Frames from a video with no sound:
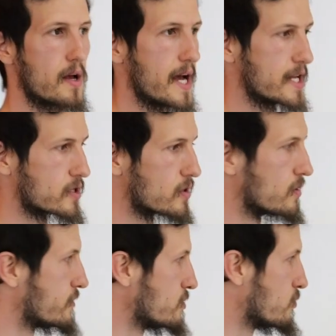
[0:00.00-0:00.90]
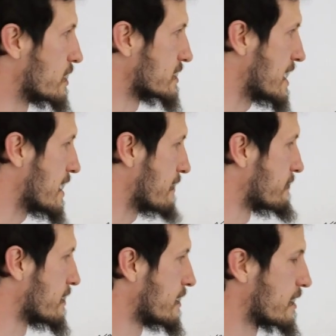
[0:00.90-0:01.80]
And so if you want to have
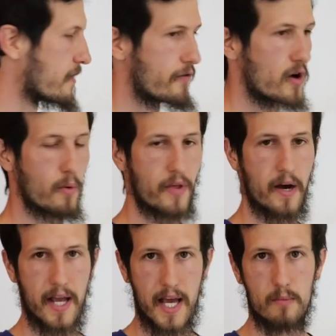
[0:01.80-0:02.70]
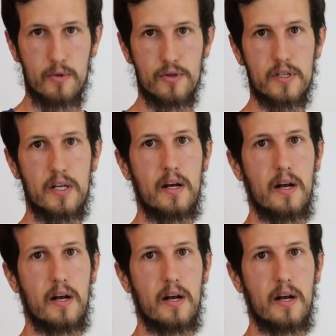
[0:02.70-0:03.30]
a farm without animals,